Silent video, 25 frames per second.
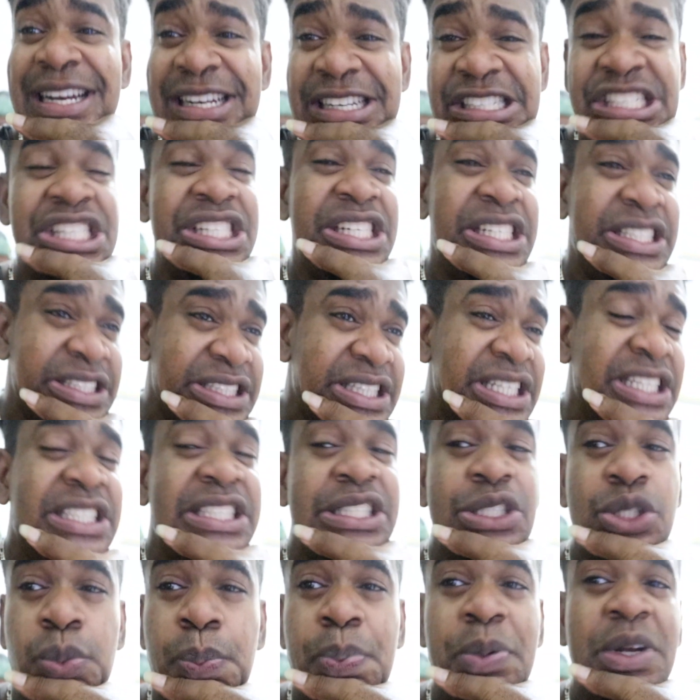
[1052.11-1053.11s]
additional
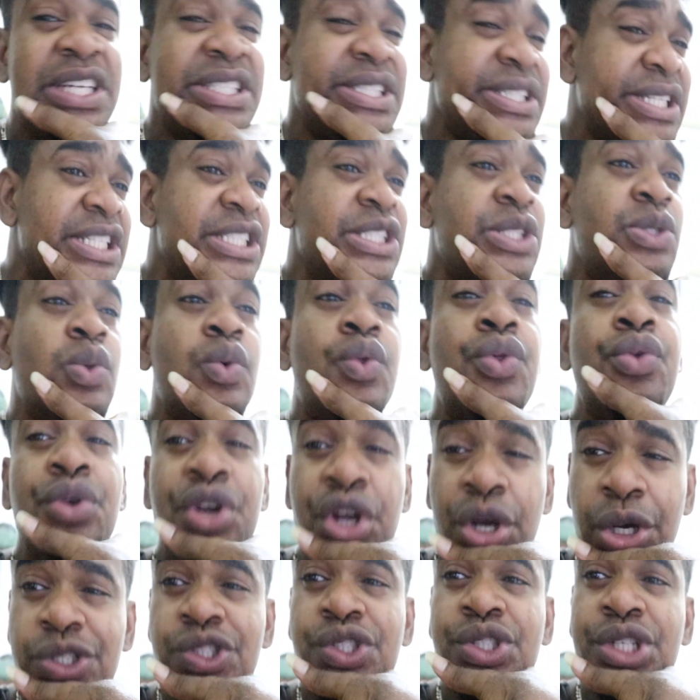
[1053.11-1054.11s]
32 plus 32,
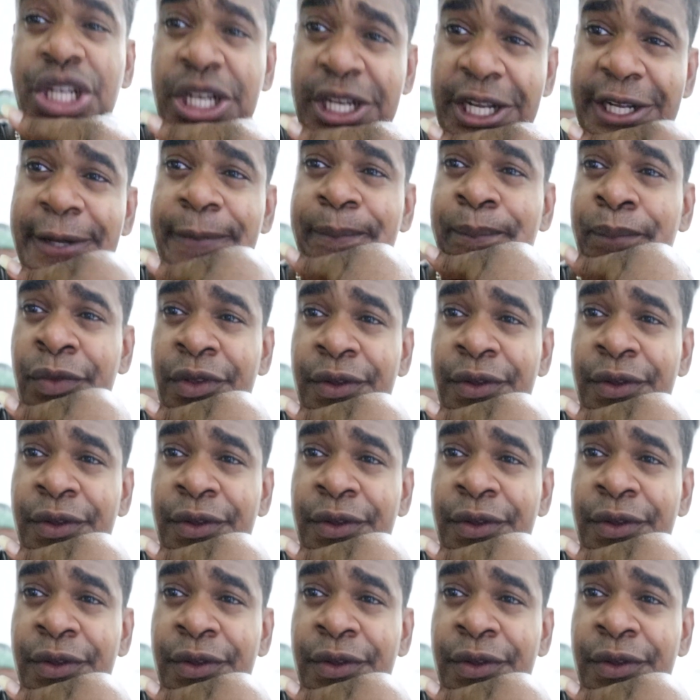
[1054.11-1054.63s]
300